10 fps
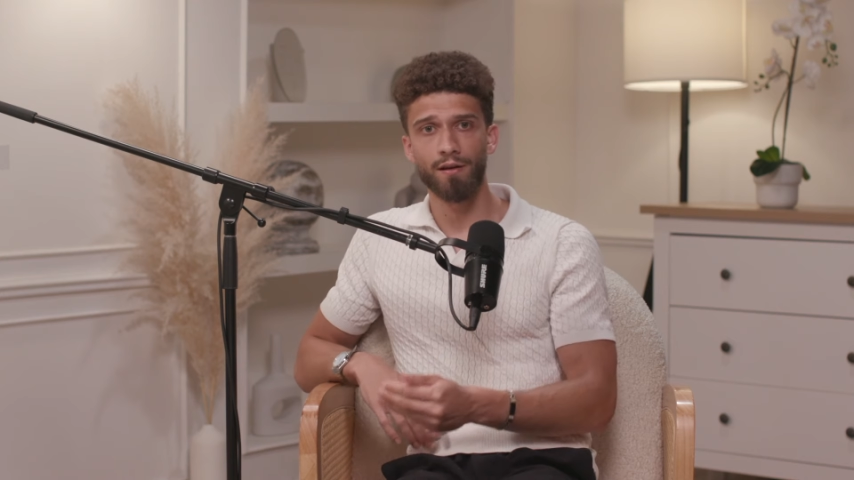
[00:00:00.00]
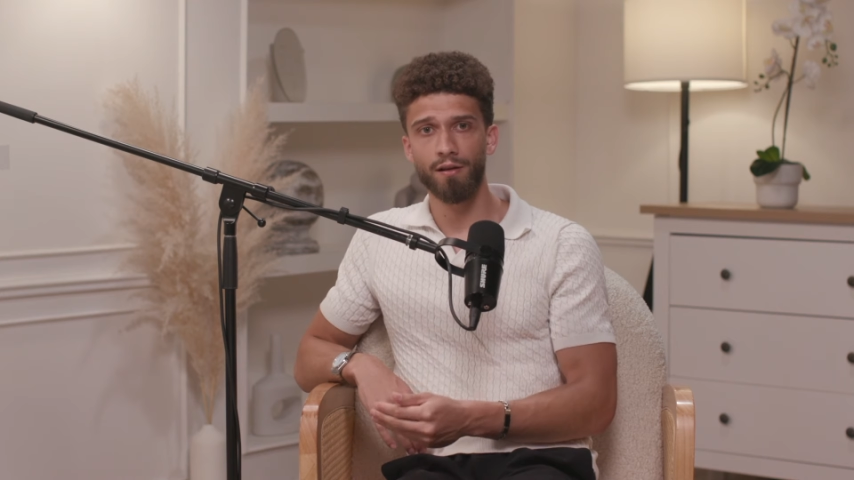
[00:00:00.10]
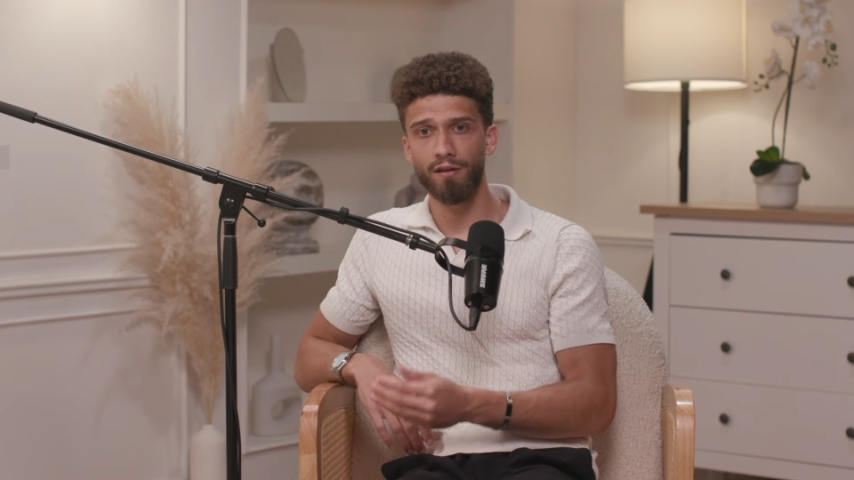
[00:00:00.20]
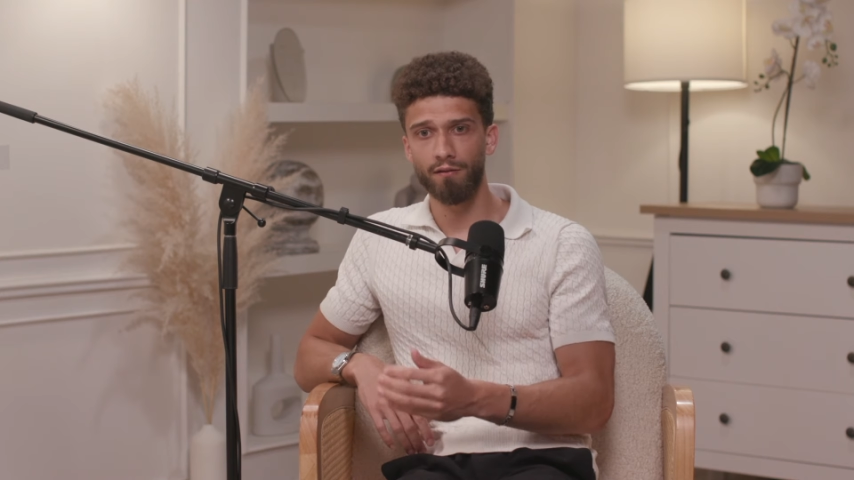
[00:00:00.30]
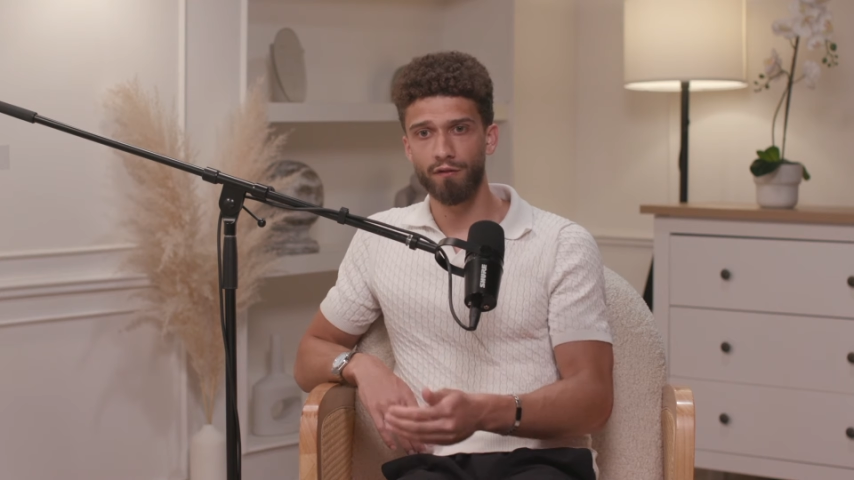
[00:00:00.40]
and I
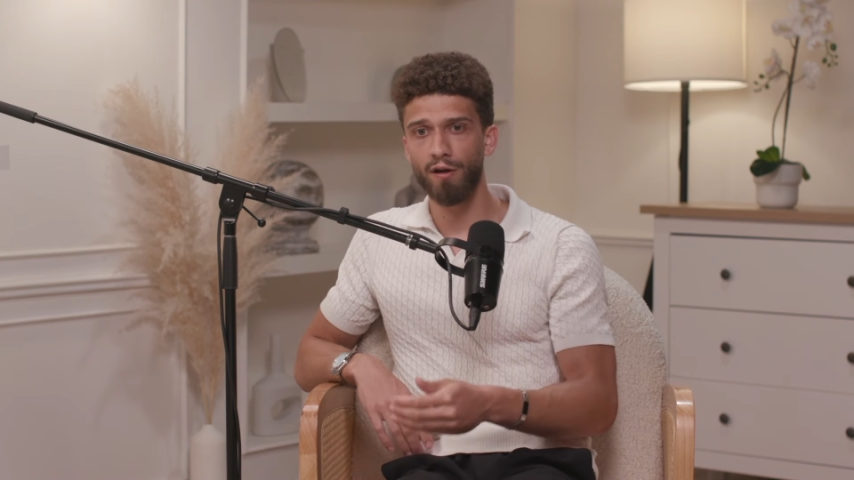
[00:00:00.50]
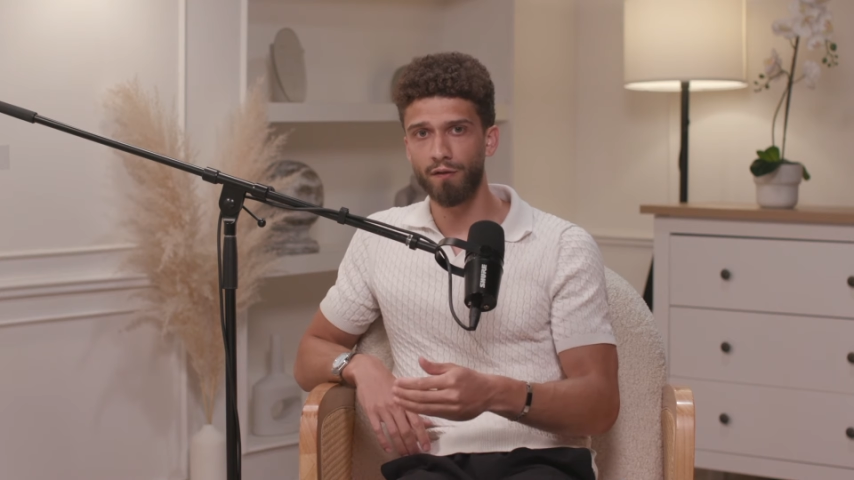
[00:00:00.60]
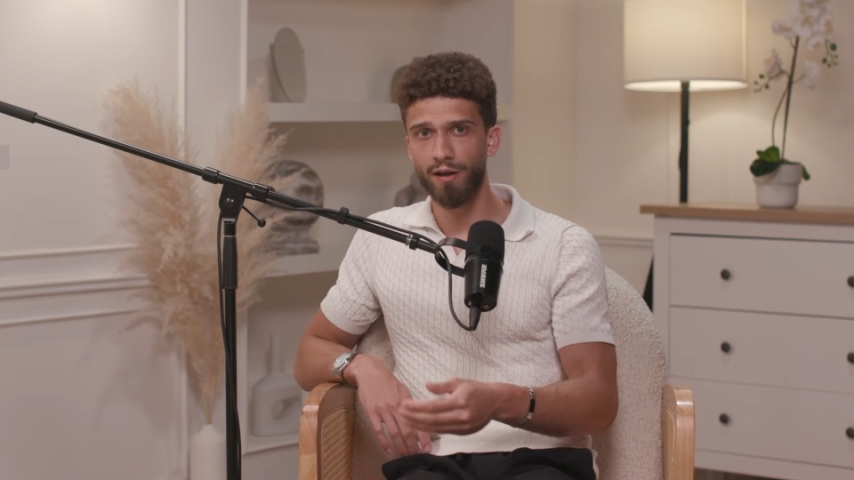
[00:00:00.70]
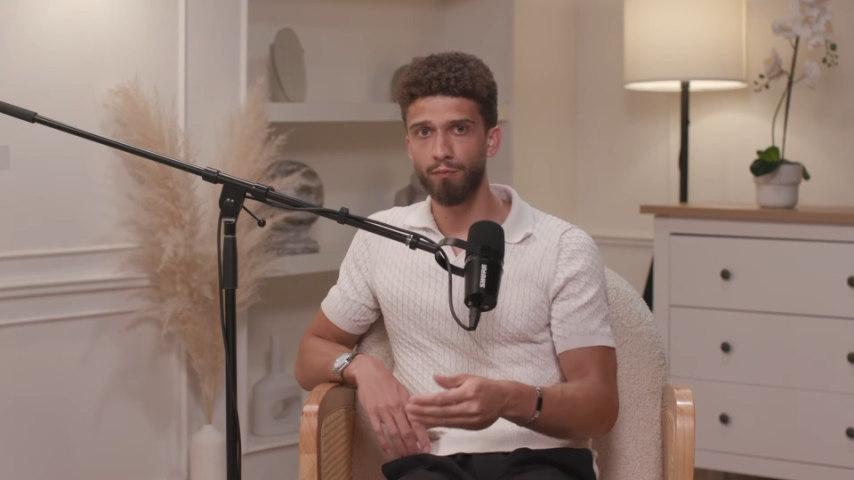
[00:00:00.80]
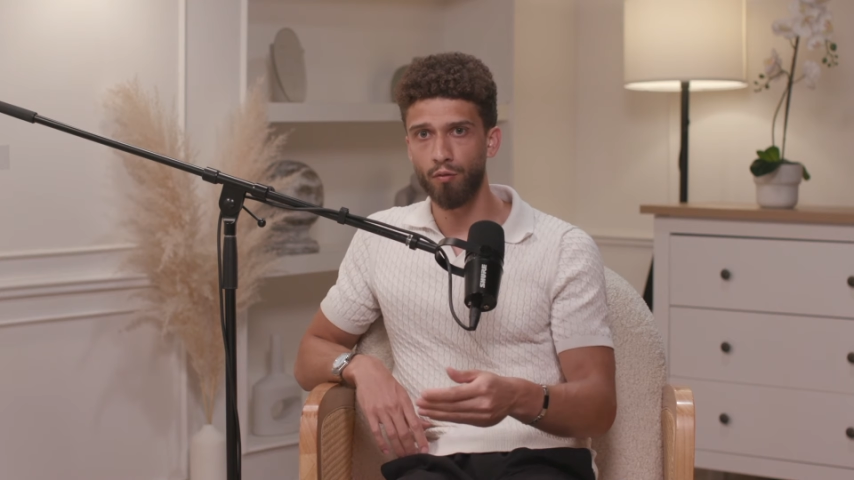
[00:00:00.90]
think
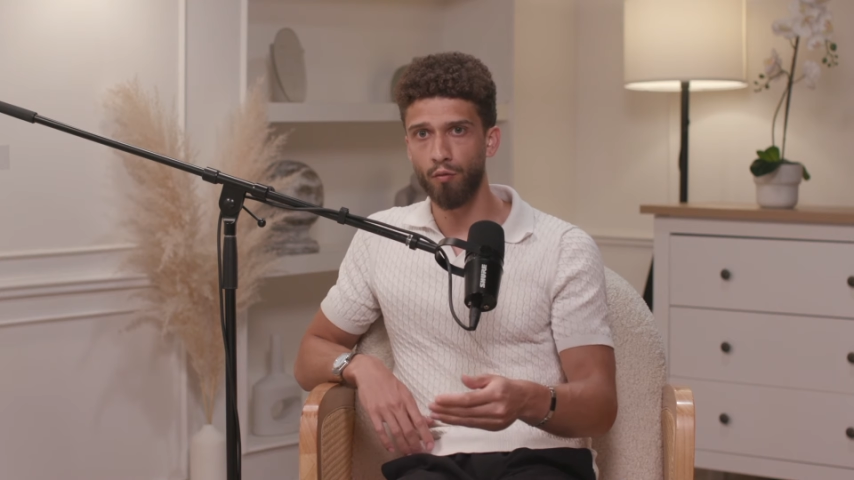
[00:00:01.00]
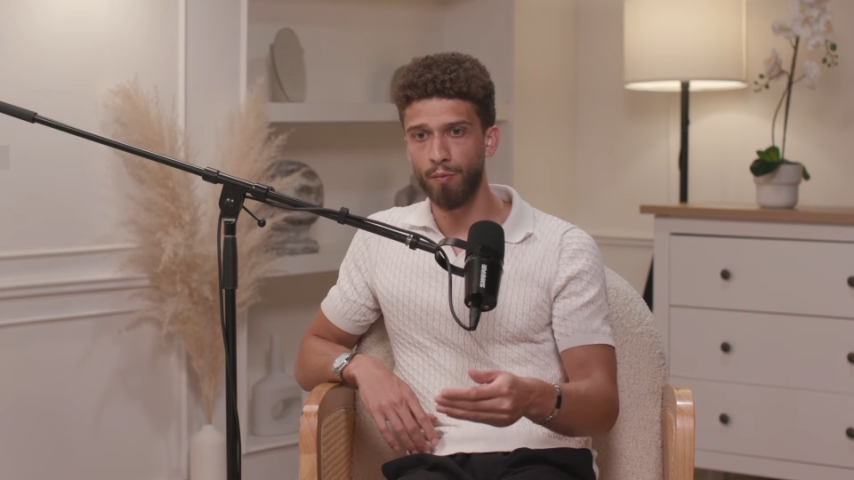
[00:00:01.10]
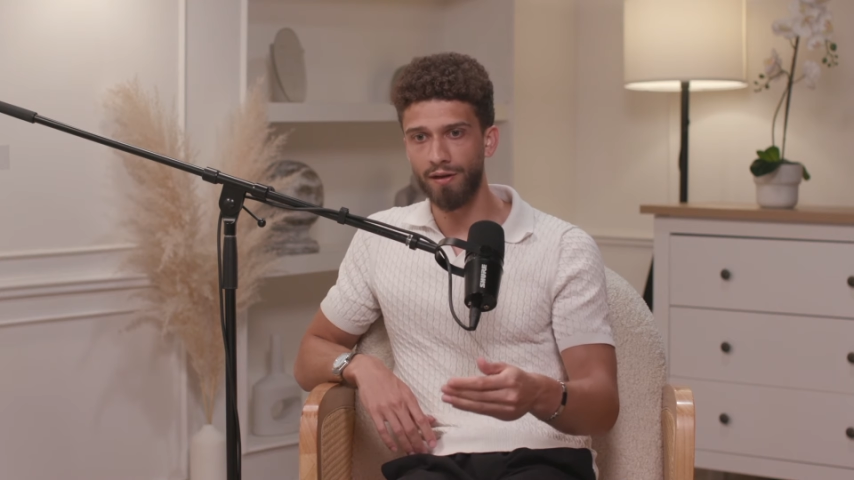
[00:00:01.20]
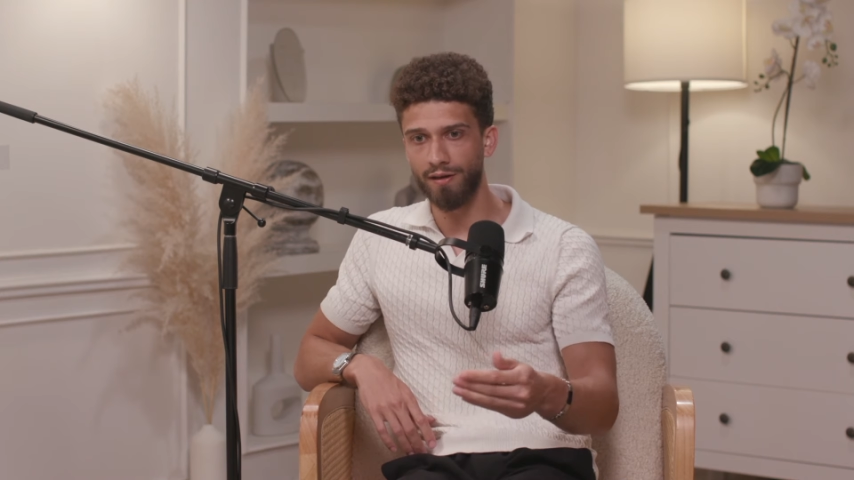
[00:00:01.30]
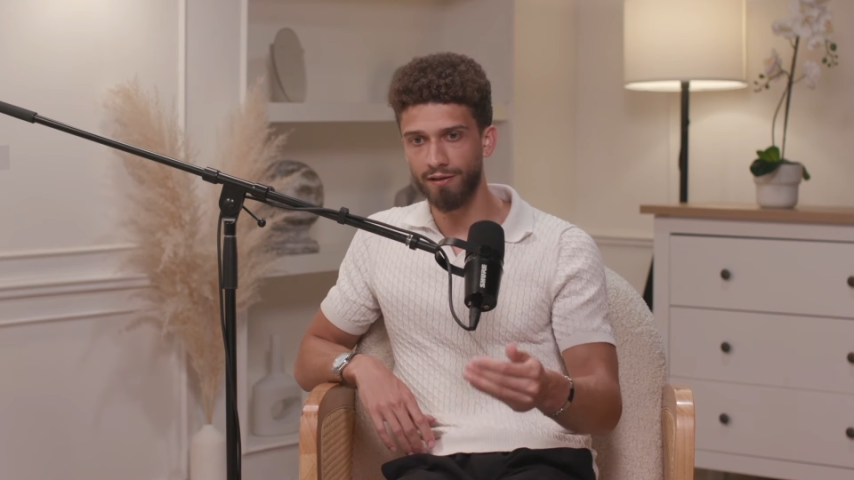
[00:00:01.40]
5K
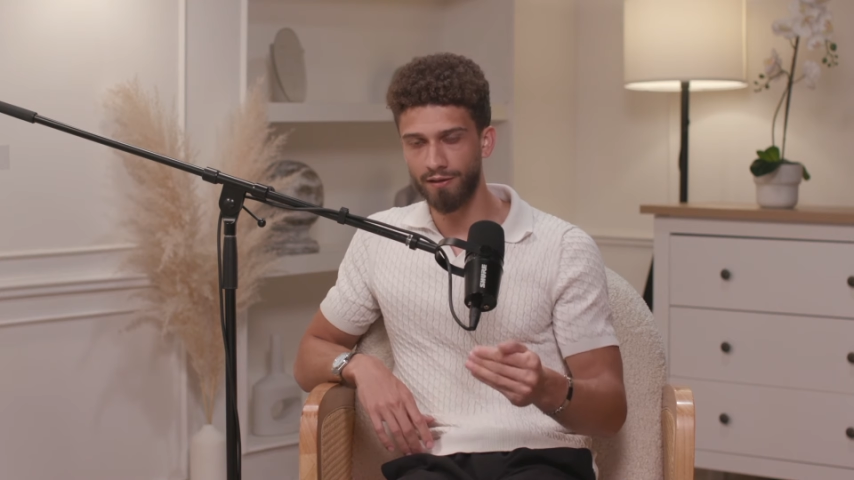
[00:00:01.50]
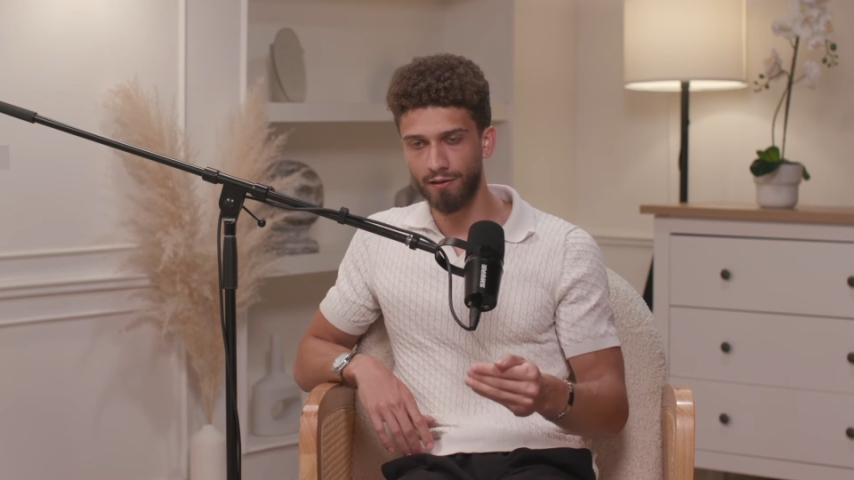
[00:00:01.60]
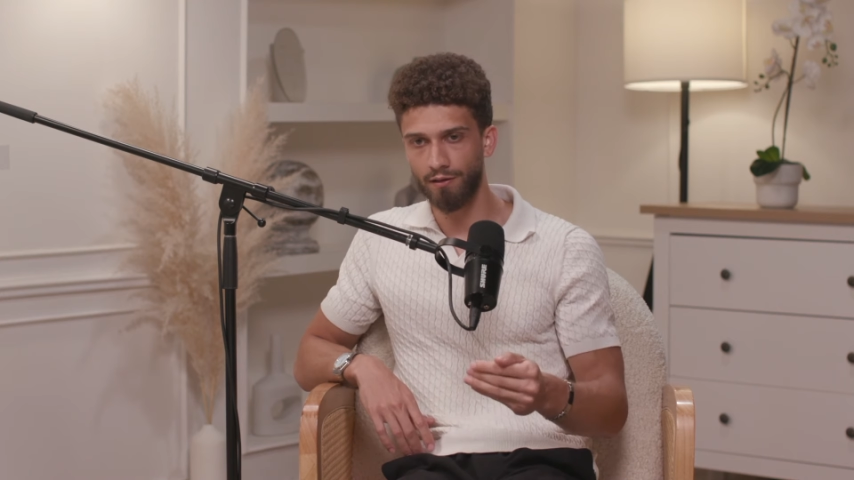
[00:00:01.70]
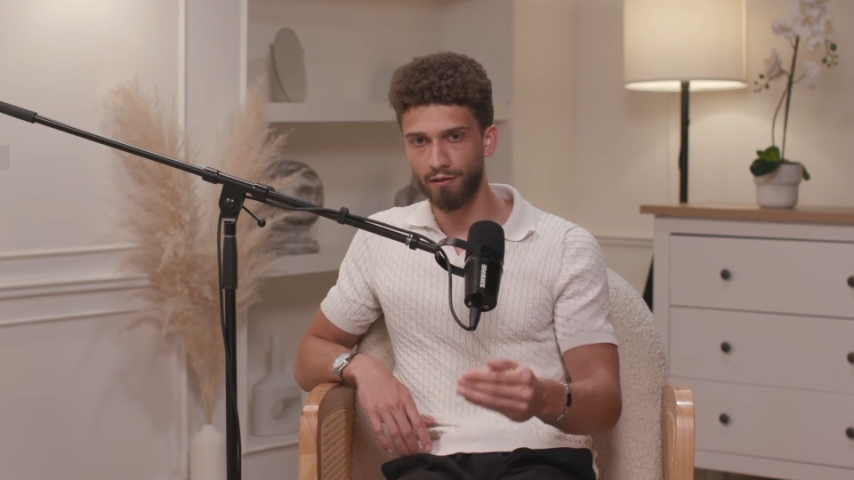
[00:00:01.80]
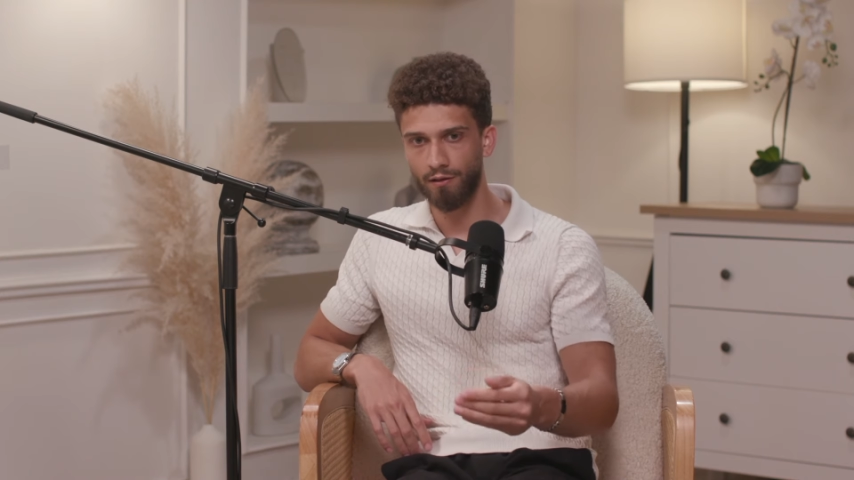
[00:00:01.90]
probably is